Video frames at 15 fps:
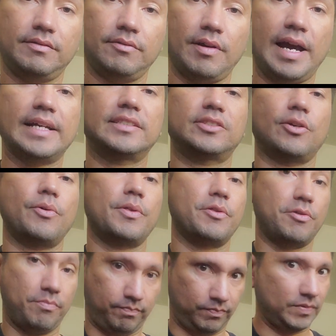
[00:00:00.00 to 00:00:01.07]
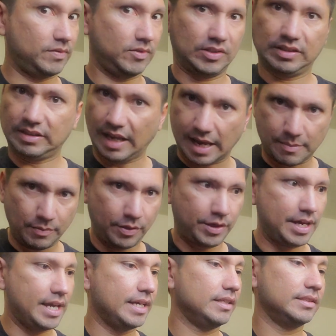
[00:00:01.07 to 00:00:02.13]
right? So same
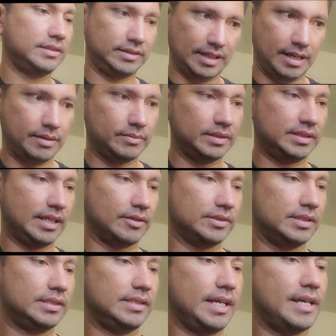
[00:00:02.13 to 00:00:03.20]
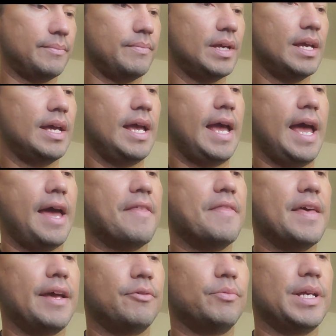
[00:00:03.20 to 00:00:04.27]
thing, it sounds the same. And
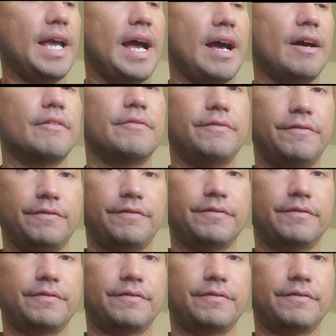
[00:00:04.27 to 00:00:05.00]
then we have,